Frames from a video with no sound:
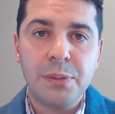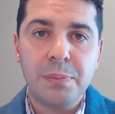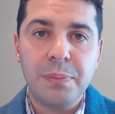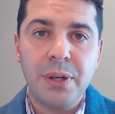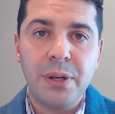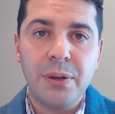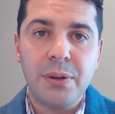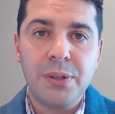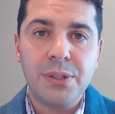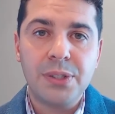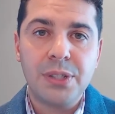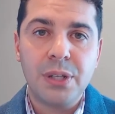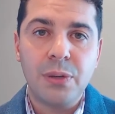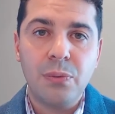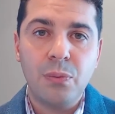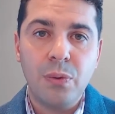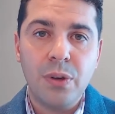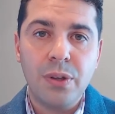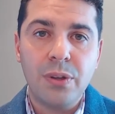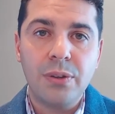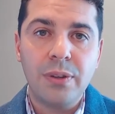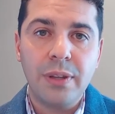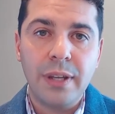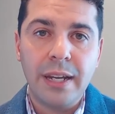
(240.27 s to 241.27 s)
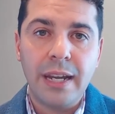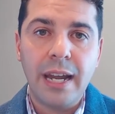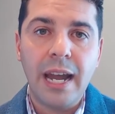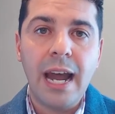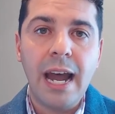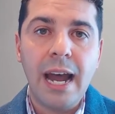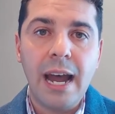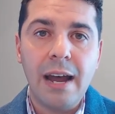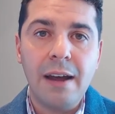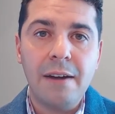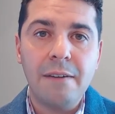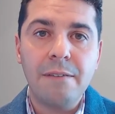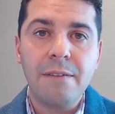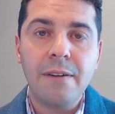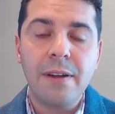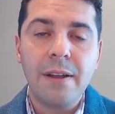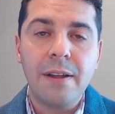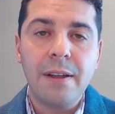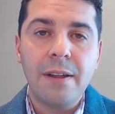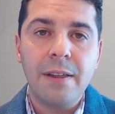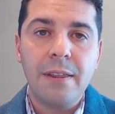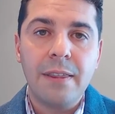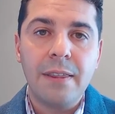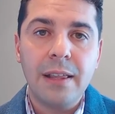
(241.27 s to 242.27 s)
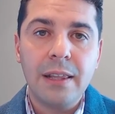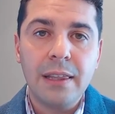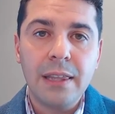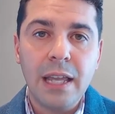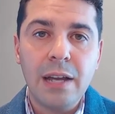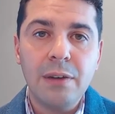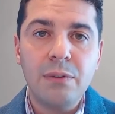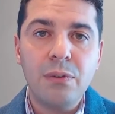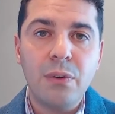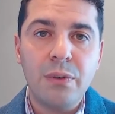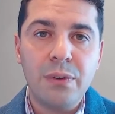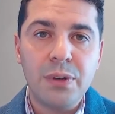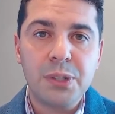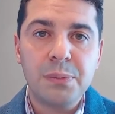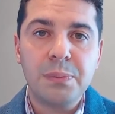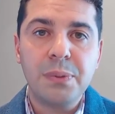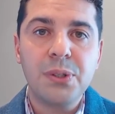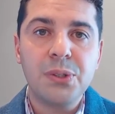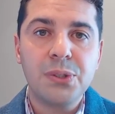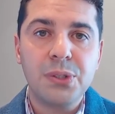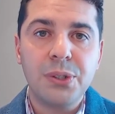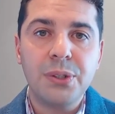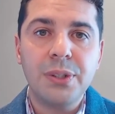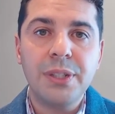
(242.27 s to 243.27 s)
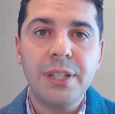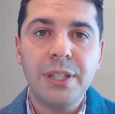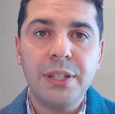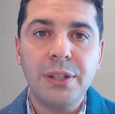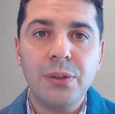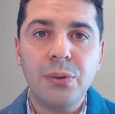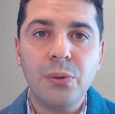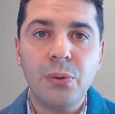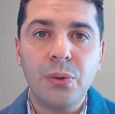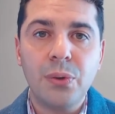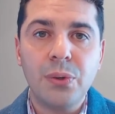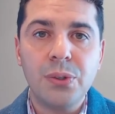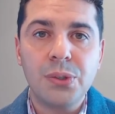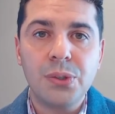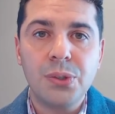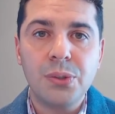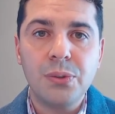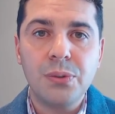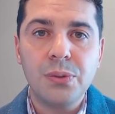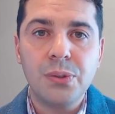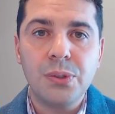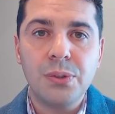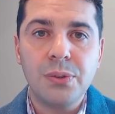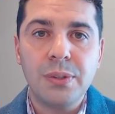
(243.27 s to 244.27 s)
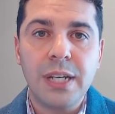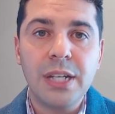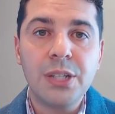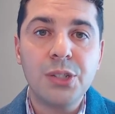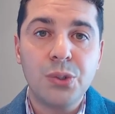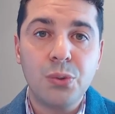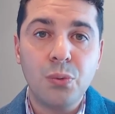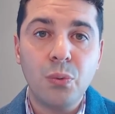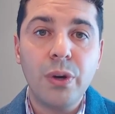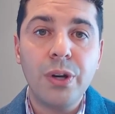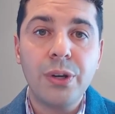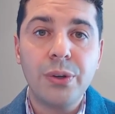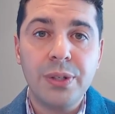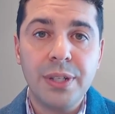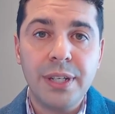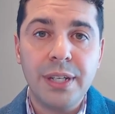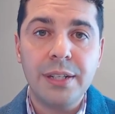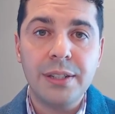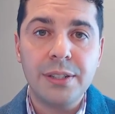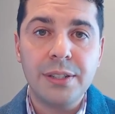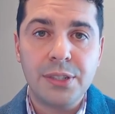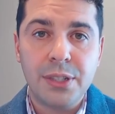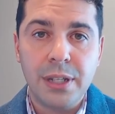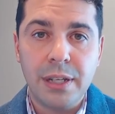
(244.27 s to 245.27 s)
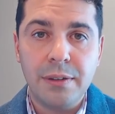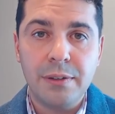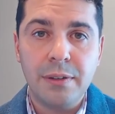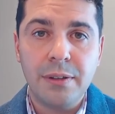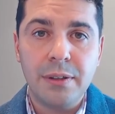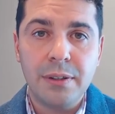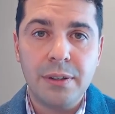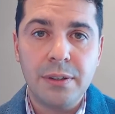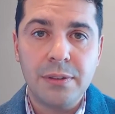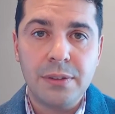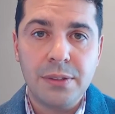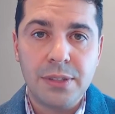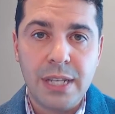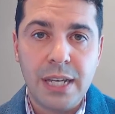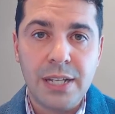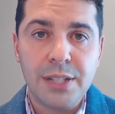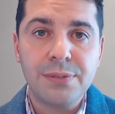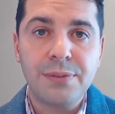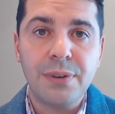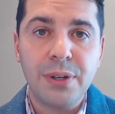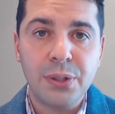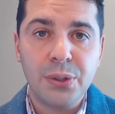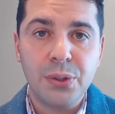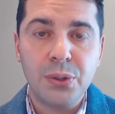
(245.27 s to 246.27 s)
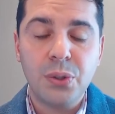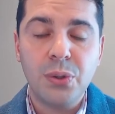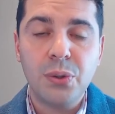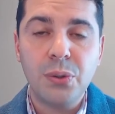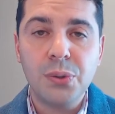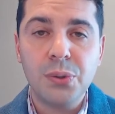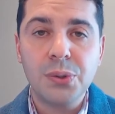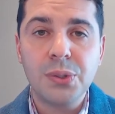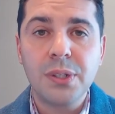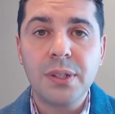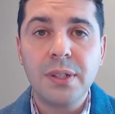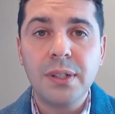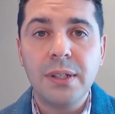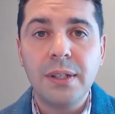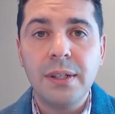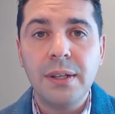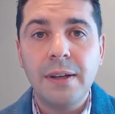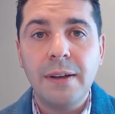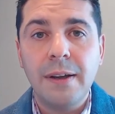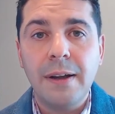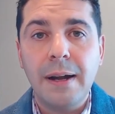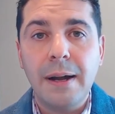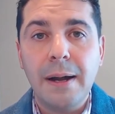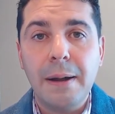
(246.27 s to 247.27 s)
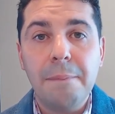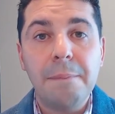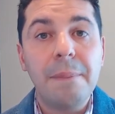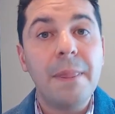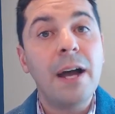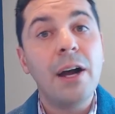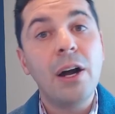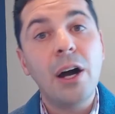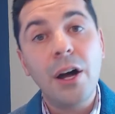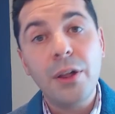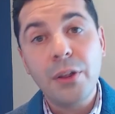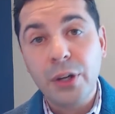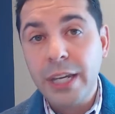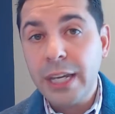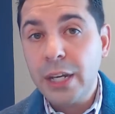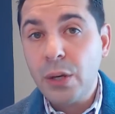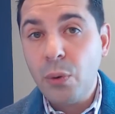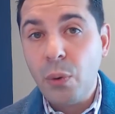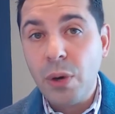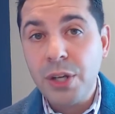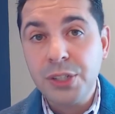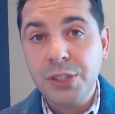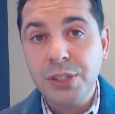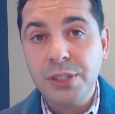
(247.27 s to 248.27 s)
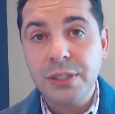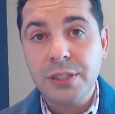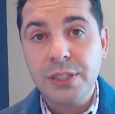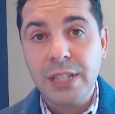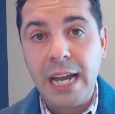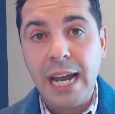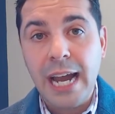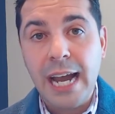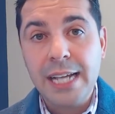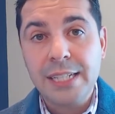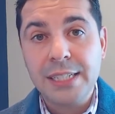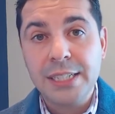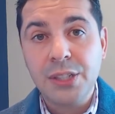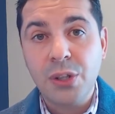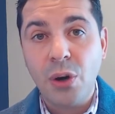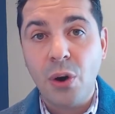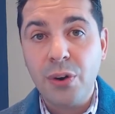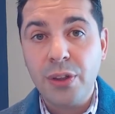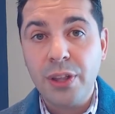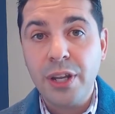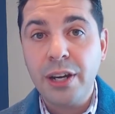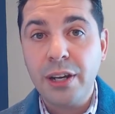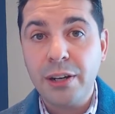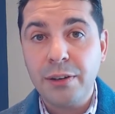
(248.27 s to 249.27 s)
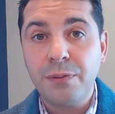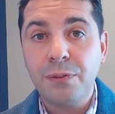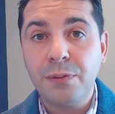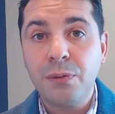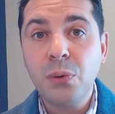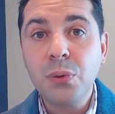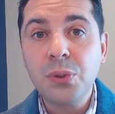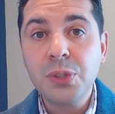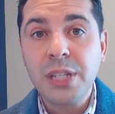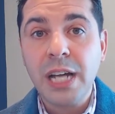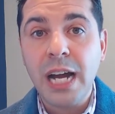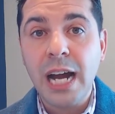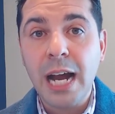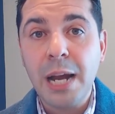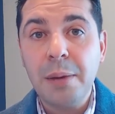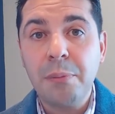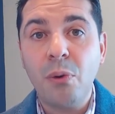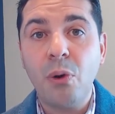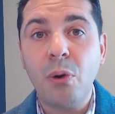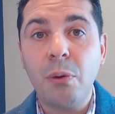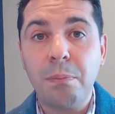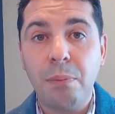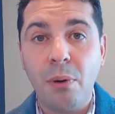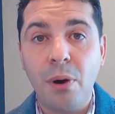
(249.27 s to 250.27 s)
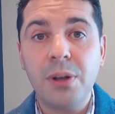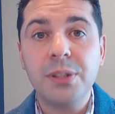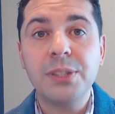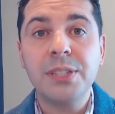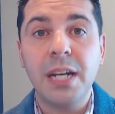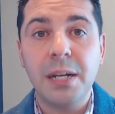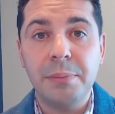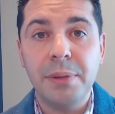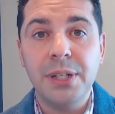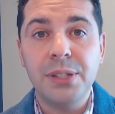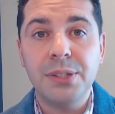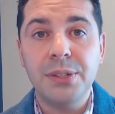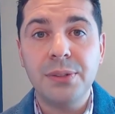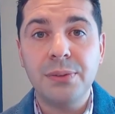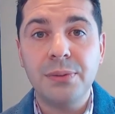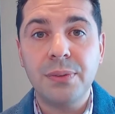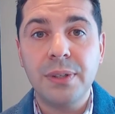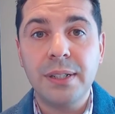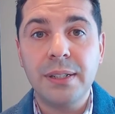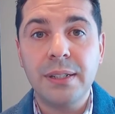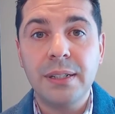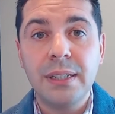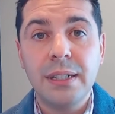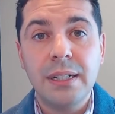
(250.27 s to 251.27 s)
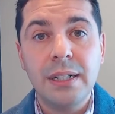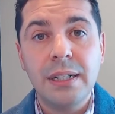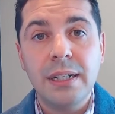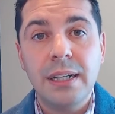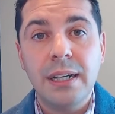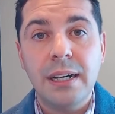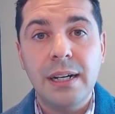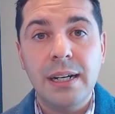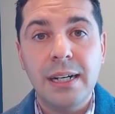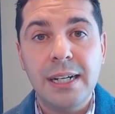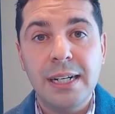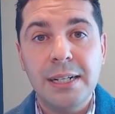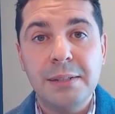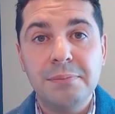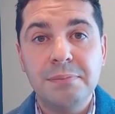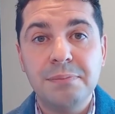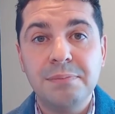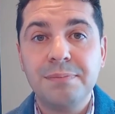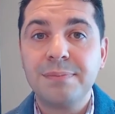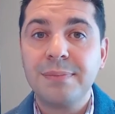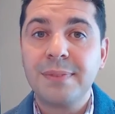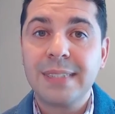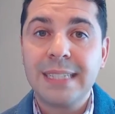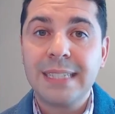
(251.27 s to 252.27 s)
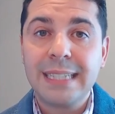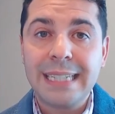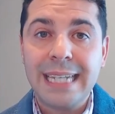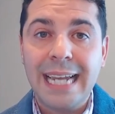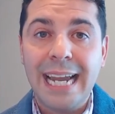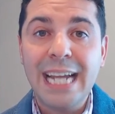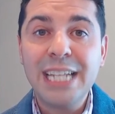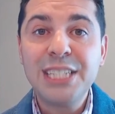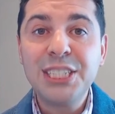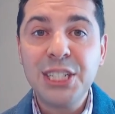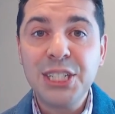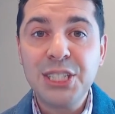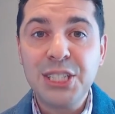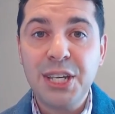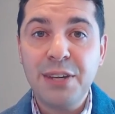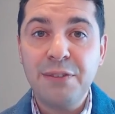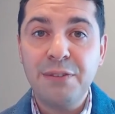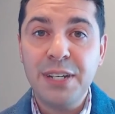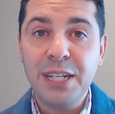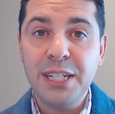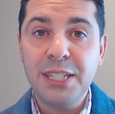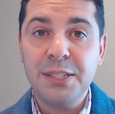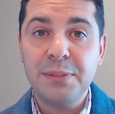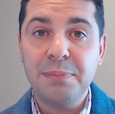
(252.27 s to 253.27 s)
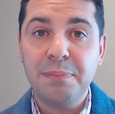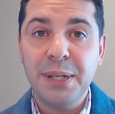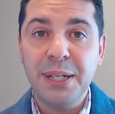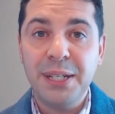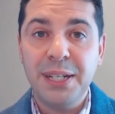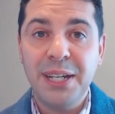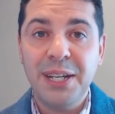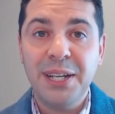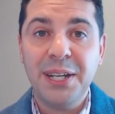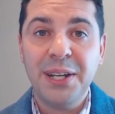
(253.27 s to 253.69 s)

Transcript: experience and whether they have the level of experience you need in order to, to get you where you need and, and satisfy your goals. Um, other key question to ask is, are they a full-time or part-time agent, right? Um, HGTV has been